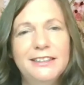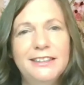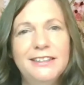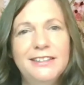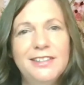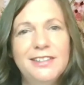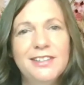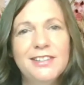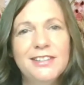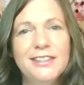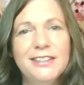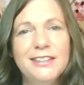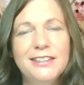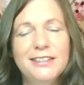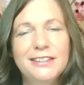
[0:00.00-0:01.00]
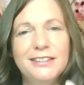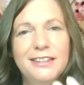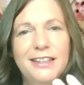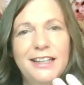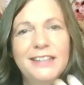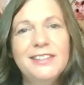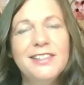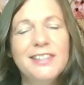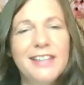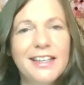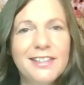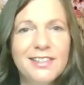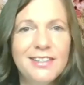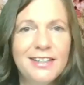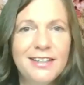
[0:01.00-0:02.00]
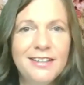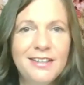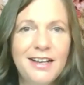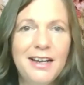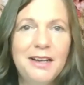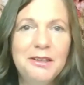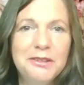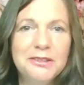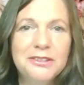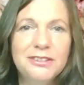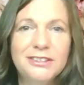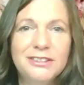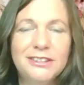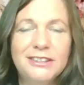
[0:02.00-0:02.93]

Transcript: is assessing our